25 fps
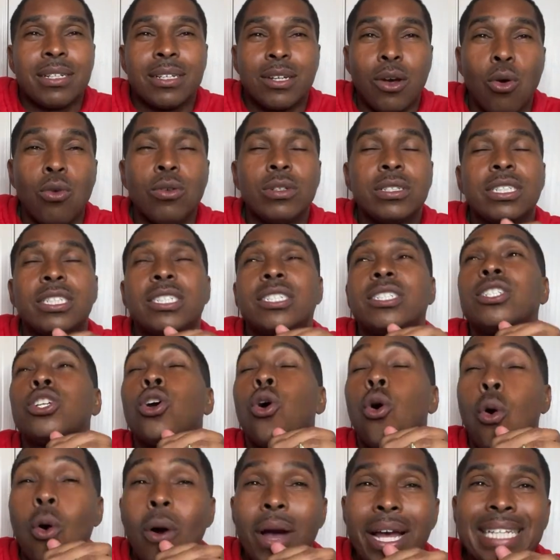Coach
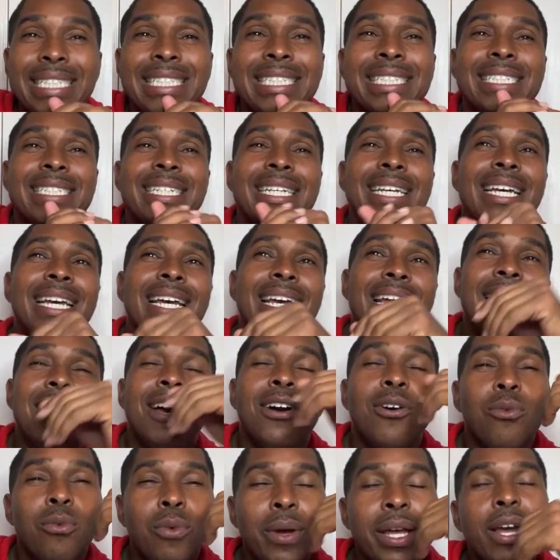Choice.
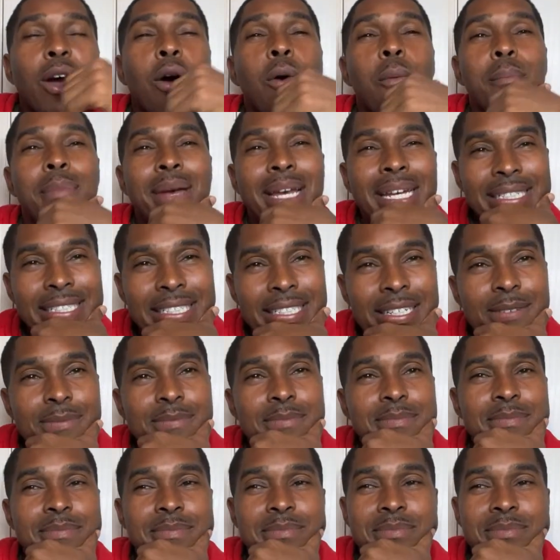We going to miss him.